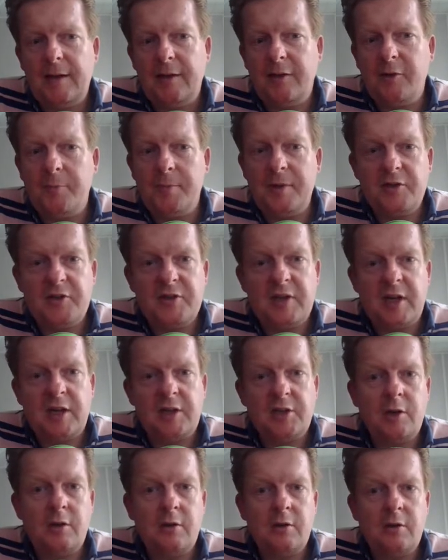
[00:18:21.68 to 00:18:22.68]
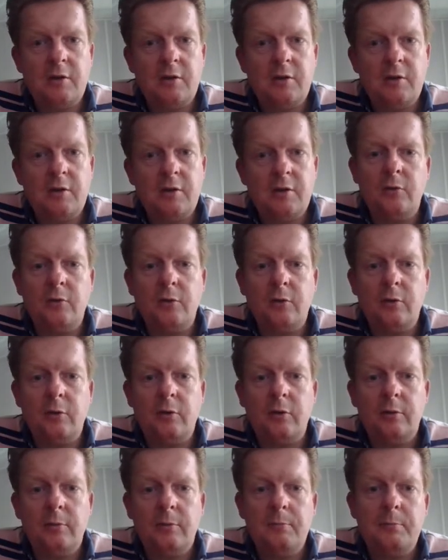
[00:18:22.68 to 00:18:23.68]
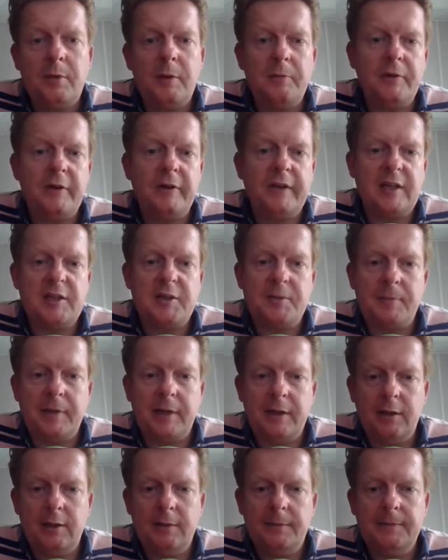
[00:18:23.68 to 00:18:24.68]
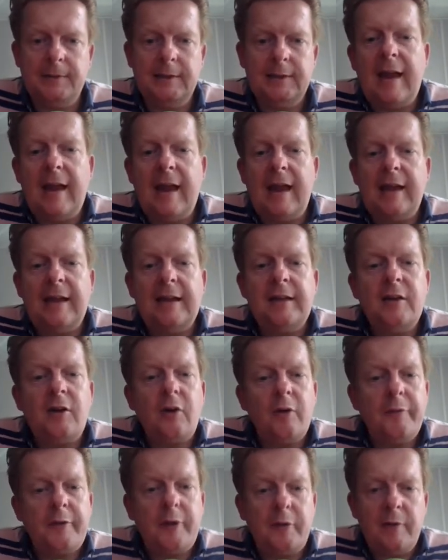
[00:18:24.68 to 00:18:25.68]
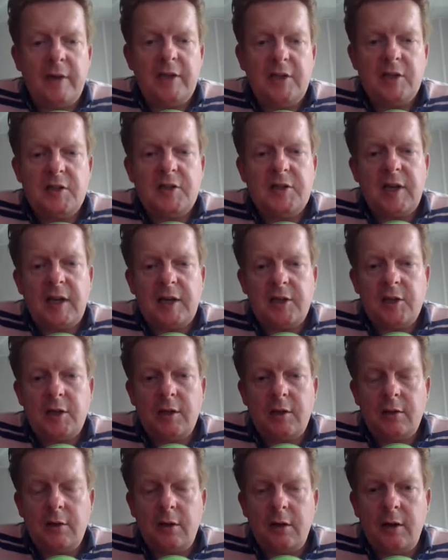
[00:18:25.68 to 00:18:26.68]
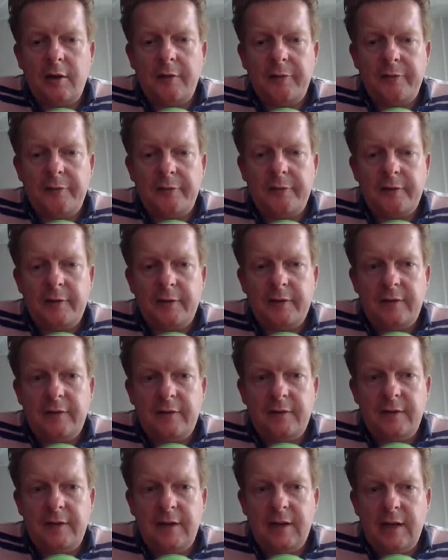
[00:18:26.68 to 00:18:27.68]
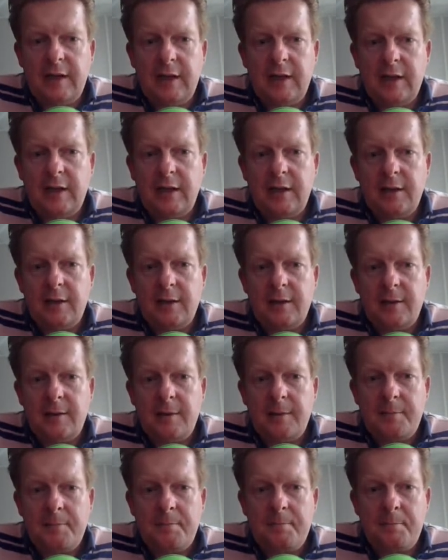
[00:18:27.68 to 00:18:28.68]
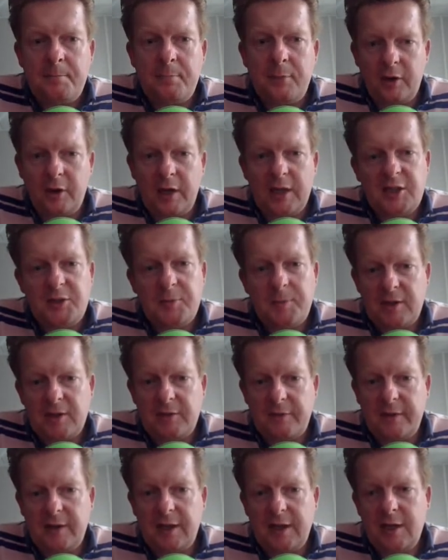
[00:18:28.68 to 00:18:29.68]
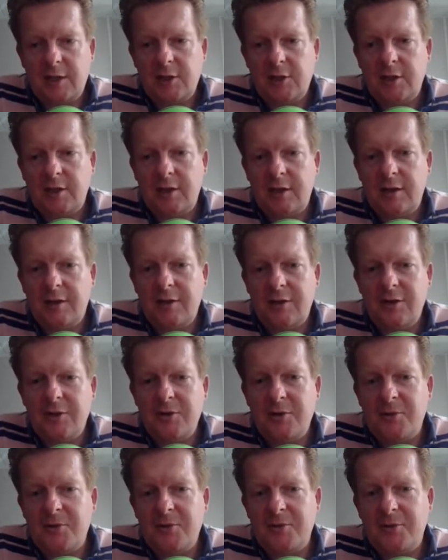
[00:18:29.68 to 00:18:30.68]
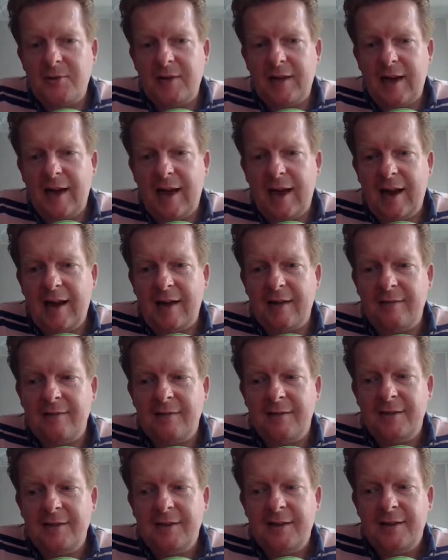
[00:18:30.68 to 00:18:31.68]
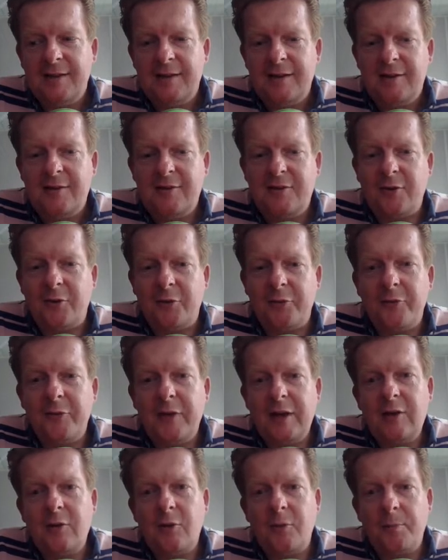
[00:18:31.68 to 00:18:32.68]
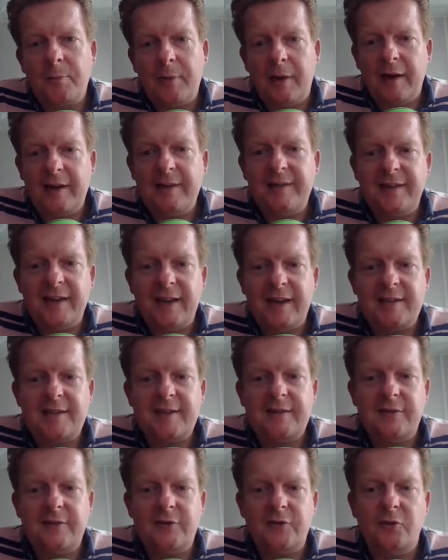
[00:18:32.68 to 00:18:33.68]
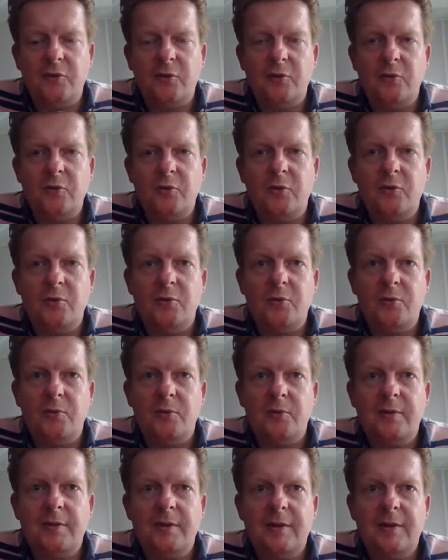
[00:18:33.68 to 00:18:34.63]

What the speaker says: the build section of your pom.xml, and in the configuration section of the plugin specification you can configure PITest to